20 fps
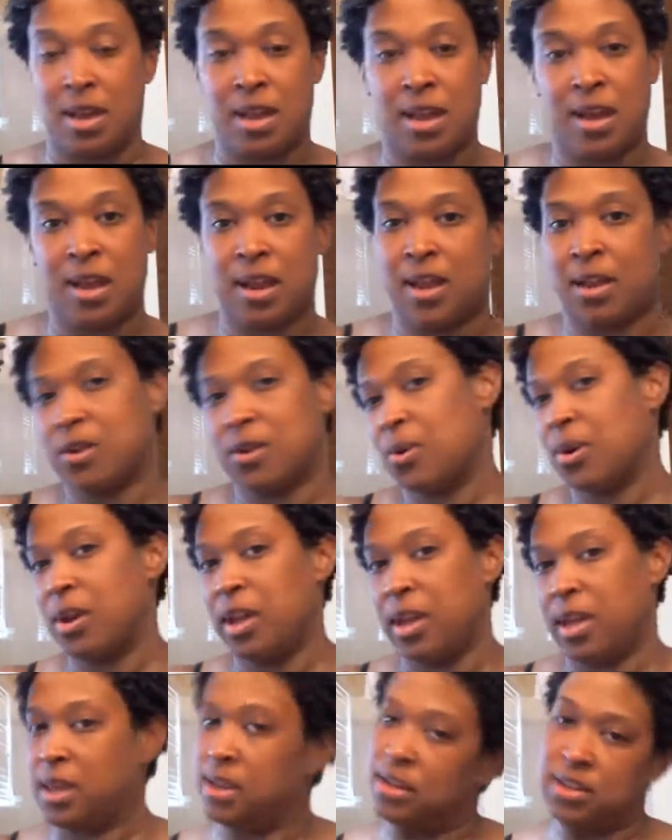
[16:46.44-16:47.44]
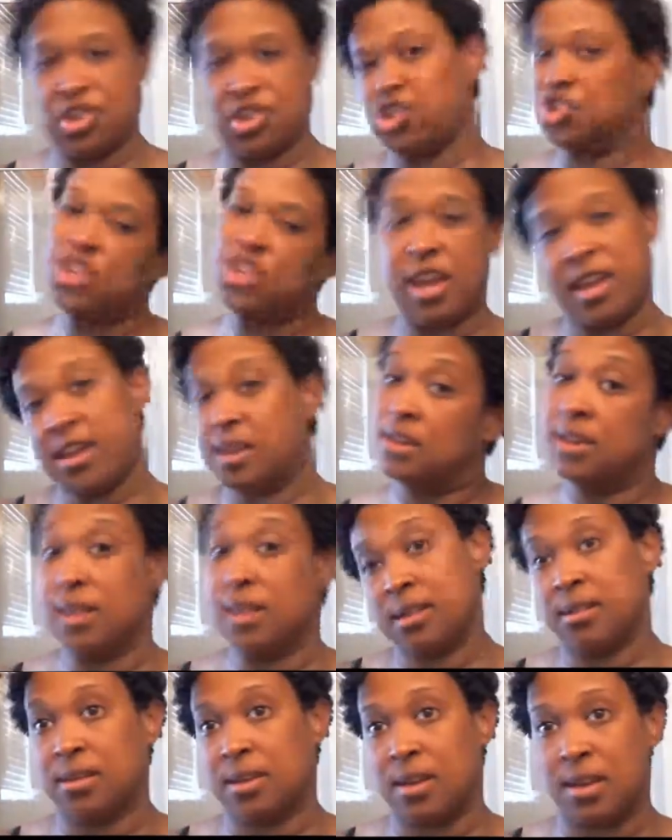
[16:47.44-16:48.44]
And I go ahead and shake
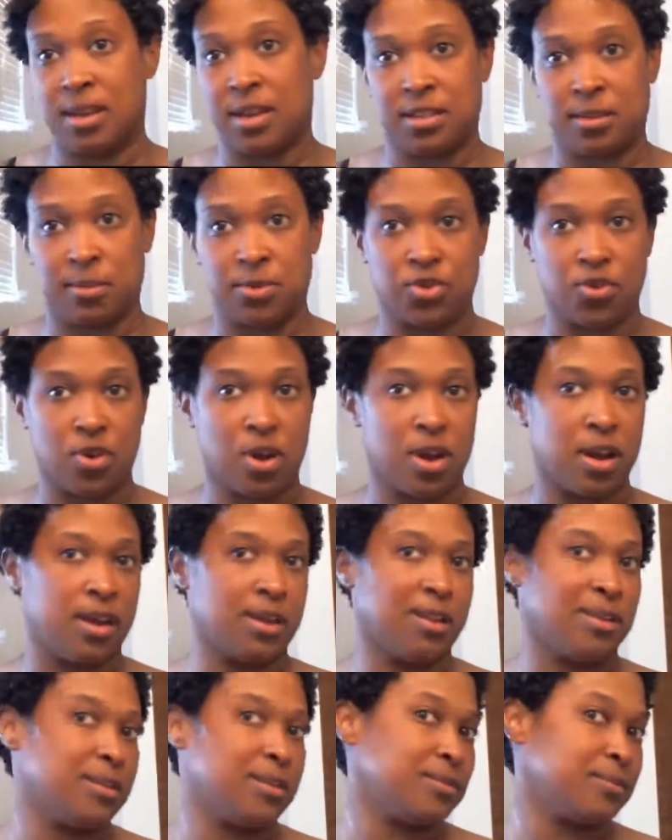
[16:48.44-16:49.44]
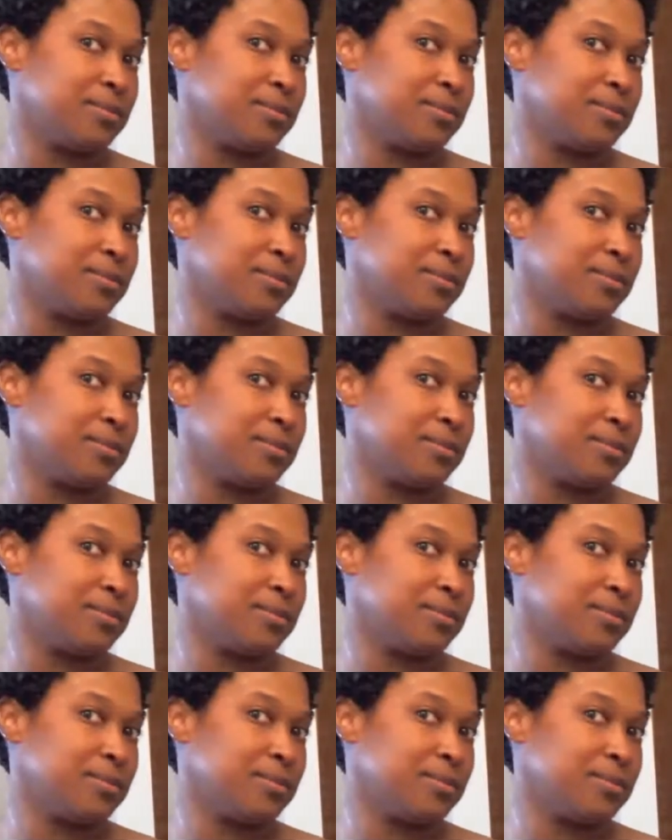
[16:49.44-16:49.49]
it as I'm drying it.